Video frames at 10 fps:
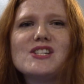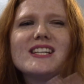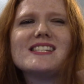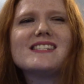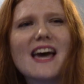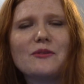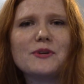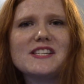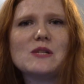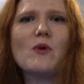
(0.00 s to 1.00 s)
like a set
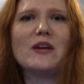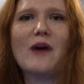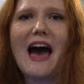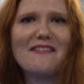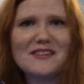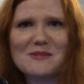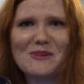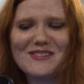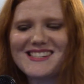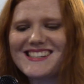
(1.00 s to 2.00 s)
reason why you have these
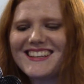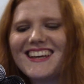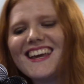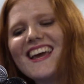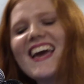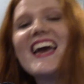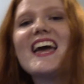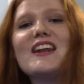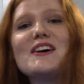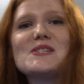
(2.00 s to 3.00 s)
moods.
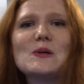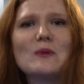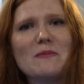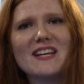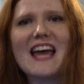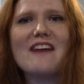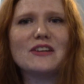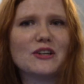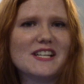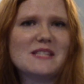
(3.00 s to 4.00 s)
And also, women have
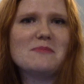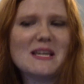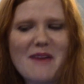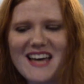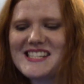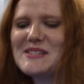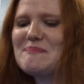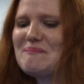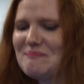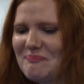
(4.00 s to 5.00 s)
increase in PMS.
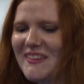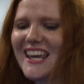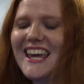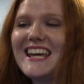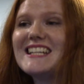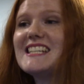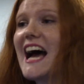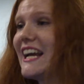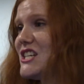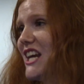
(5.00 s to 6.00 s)

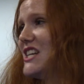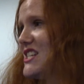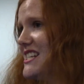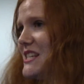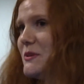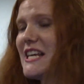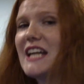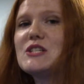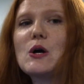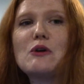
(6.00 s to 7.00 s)
Diet changes. We
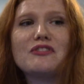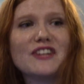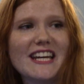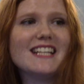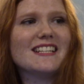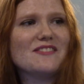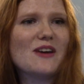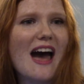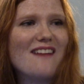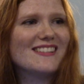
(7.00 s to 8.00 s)
tend to overeat if you
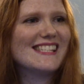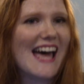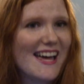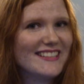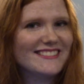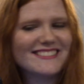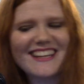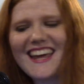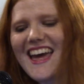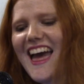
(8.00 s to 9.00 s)
have SAD.
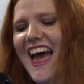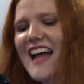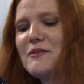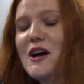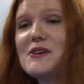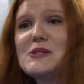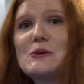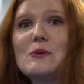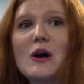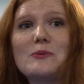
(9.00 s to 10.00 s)
And we
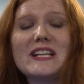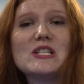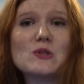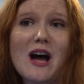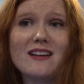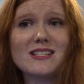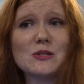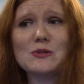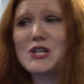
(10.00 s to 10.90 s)
also are really drawn to